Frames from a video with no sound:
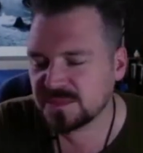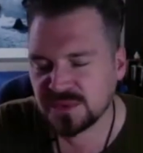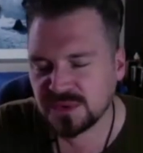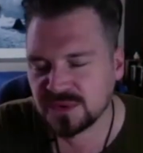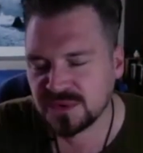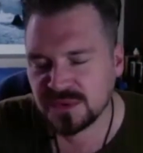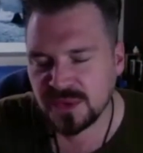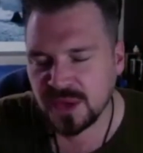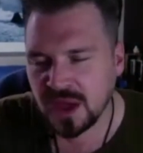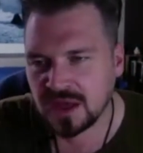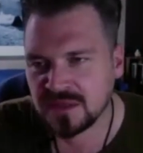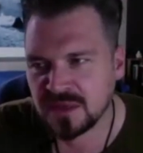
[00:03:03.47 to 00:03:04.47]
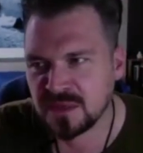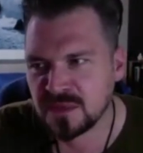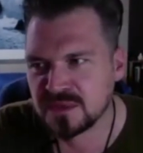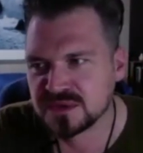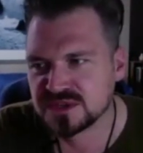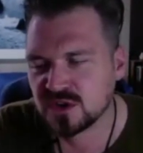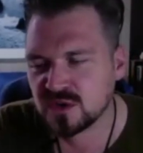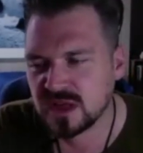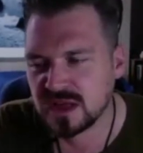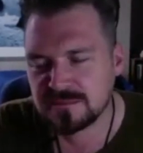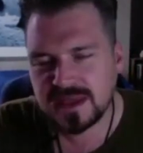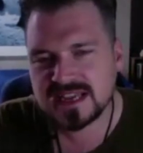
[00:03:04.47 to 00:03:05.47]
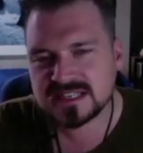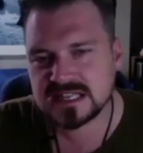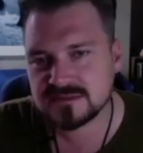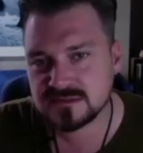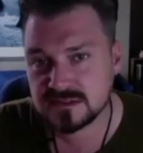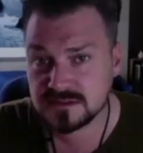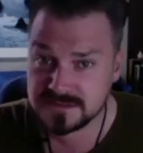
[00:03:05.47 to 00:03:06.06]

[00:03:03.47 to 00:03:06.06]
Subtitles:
but there's no like base level